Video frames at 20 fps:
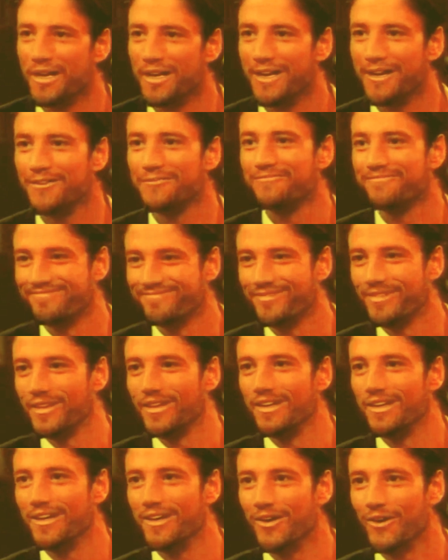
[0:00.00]
up your mind now.
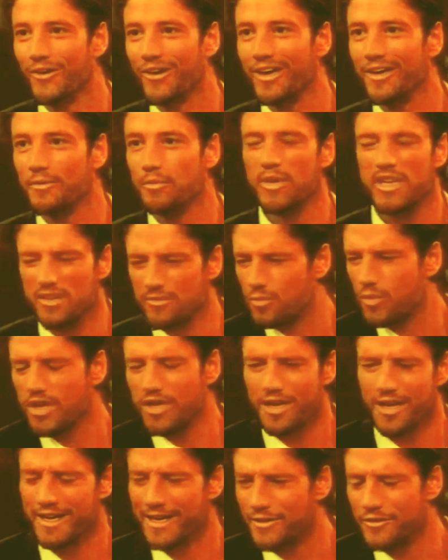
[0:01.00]
Okay? We
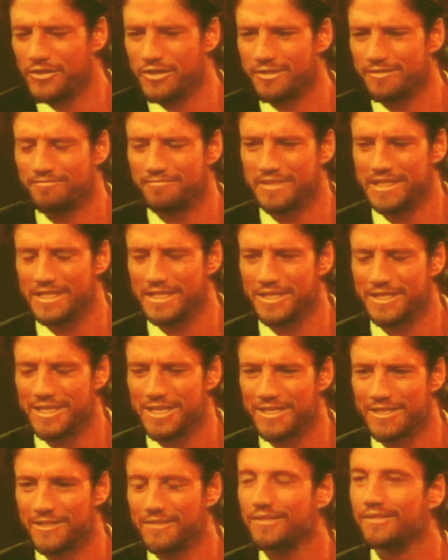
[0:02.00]
can iron out the
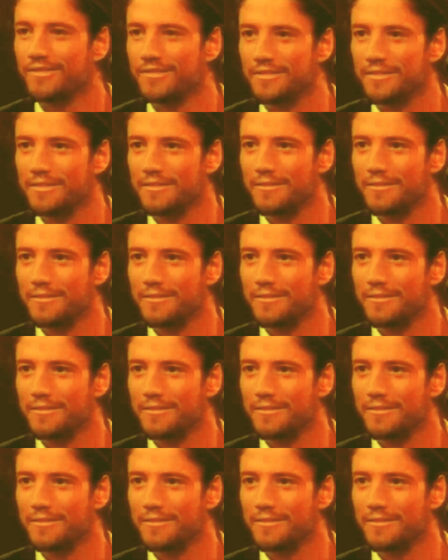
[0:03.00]
details later.